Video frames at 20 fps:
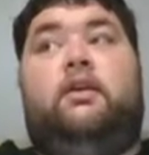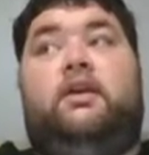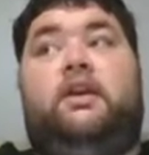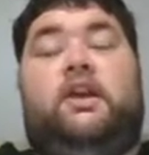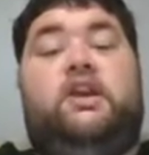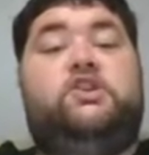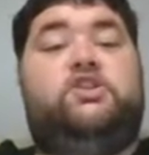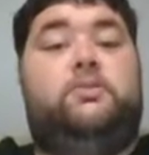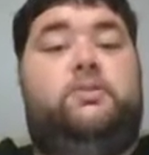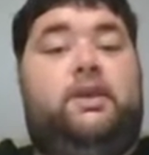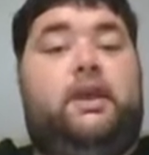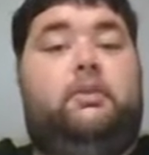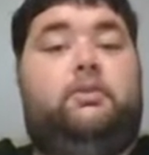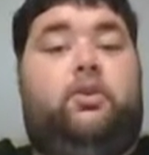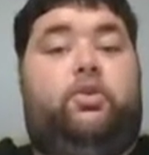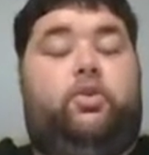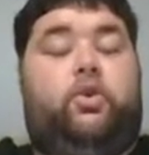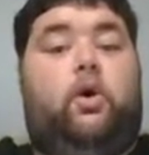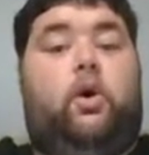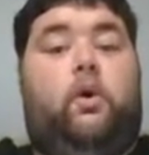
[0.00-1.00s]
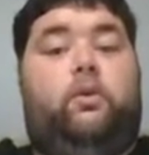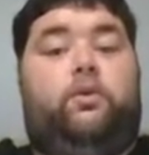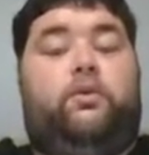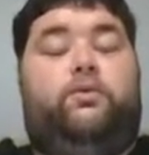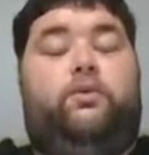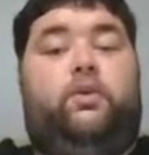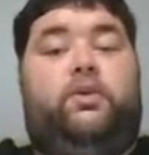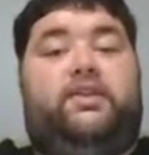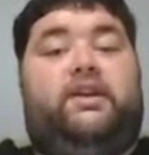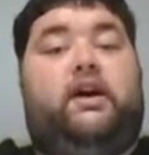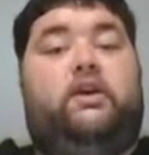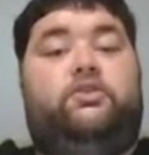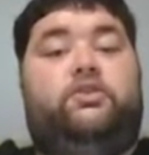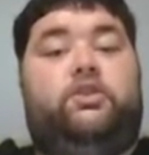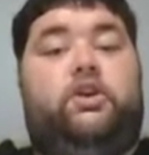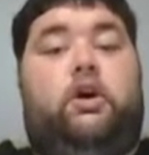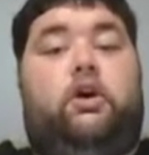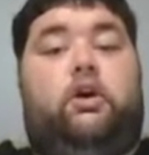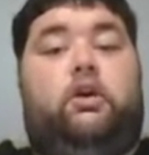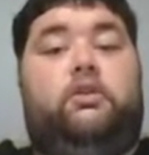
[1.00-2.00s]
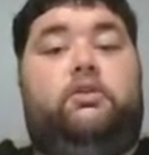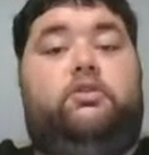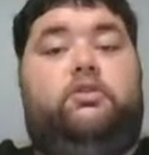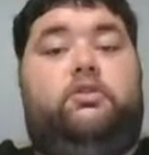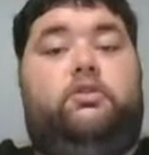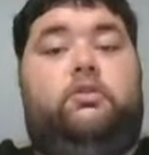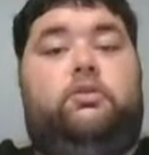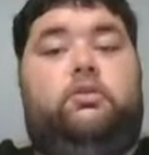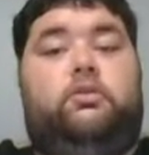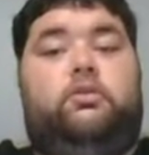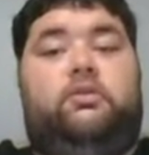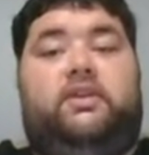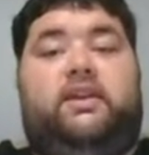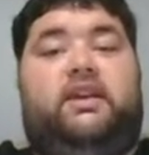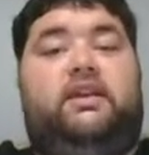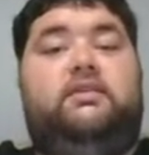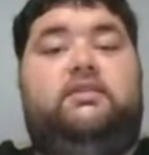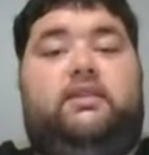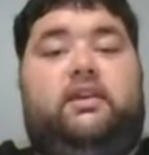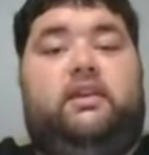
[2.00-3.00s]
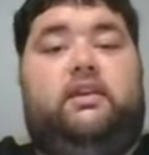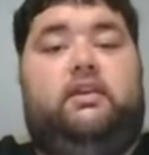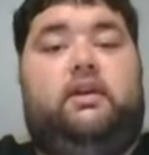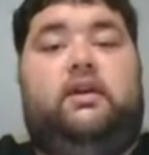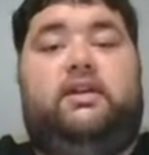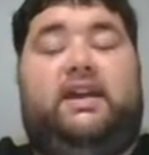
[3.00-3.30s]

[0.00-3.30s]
he should be able to throw over 4,000 yards easy.